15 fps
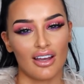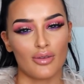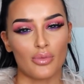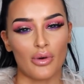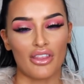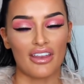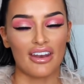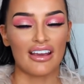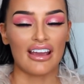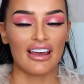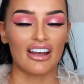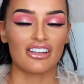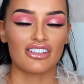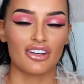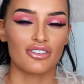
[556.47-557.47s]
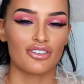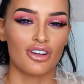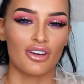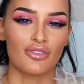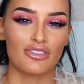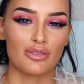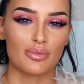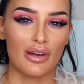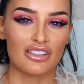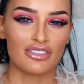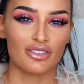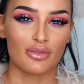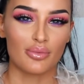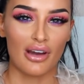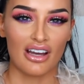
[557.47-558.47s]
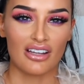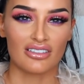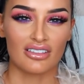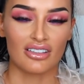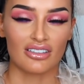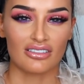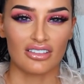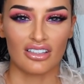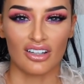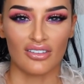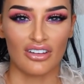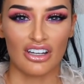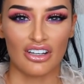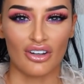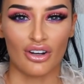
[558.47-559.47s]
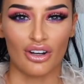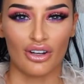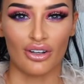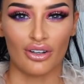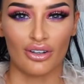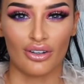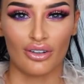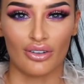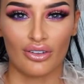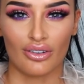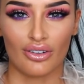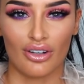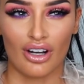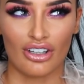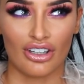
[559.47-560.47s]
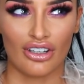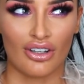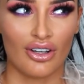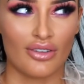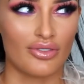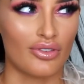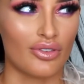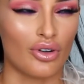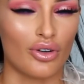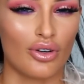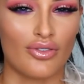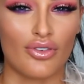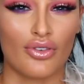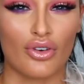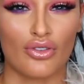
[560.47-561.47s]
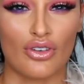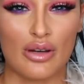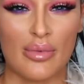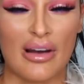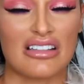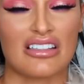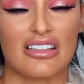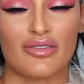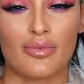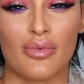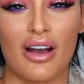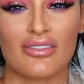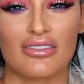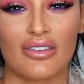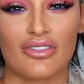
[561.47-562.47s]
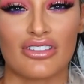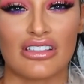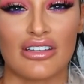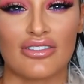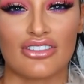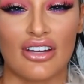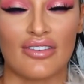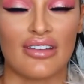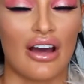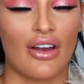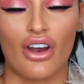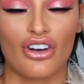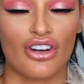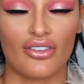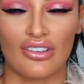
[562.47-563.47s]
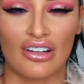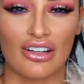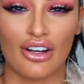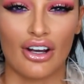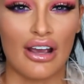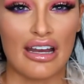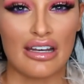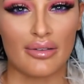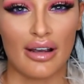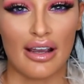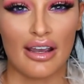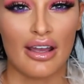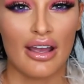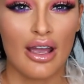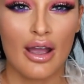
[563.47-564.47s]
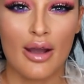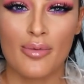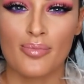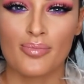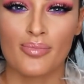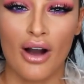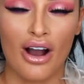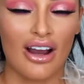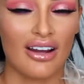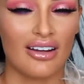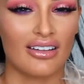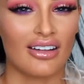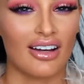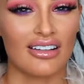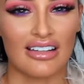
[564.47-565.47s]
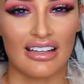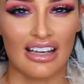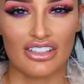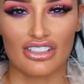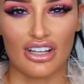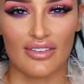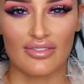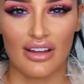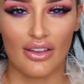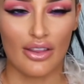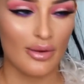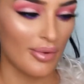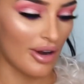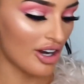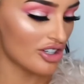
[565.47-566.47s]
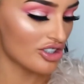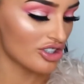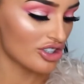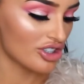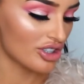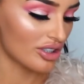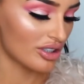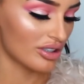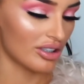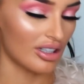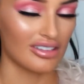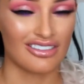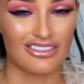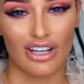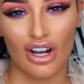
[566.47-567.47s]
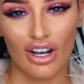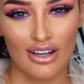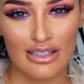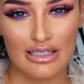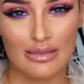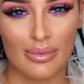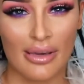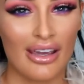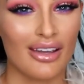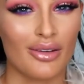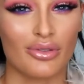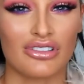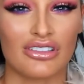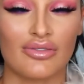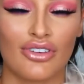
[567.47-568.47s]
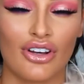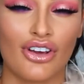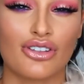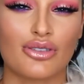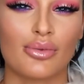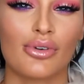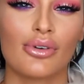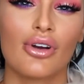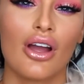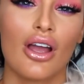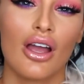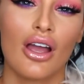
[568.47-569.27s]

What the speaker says: but then again, I don't know if it depends on the person, because I don't really know. I don't know if you've got really bad teeth, you might have to have your teeth shaved down. I don't really know. Anyway, mine, I didn't get shaved down that much, like the tiniest bit. It wasn't even noticeable.